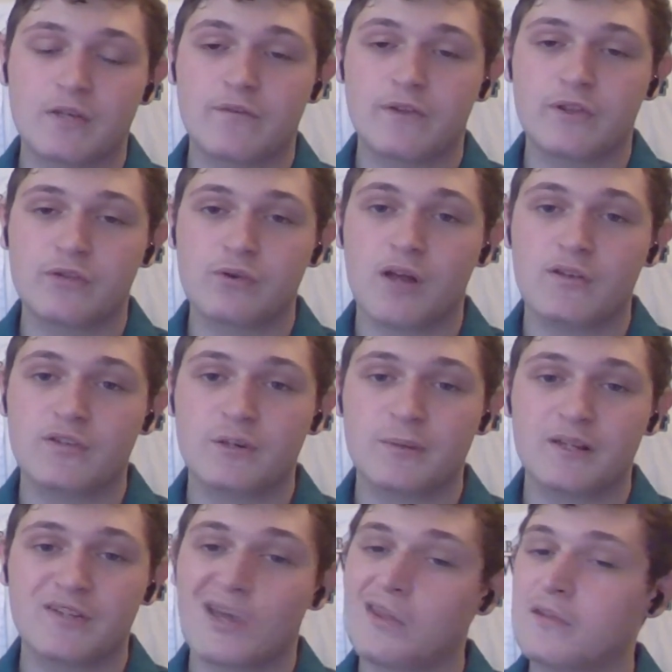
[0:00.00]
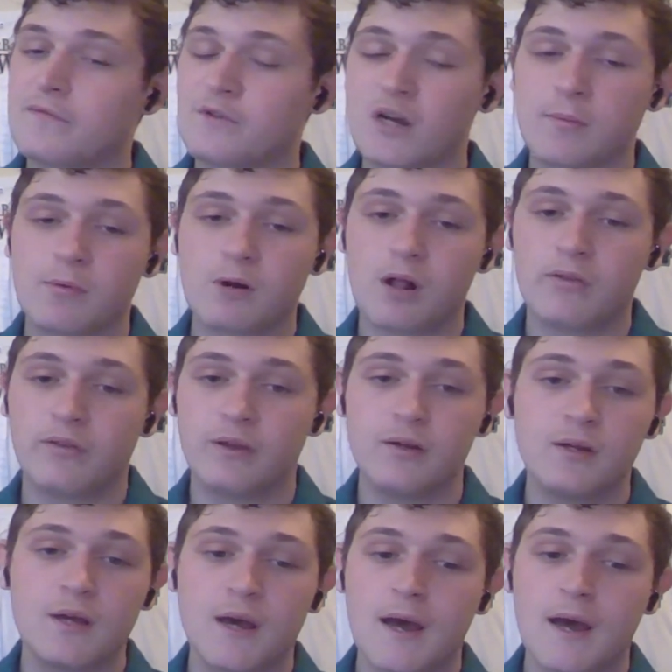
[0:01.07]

for this roster, because other than Freddie Peralta,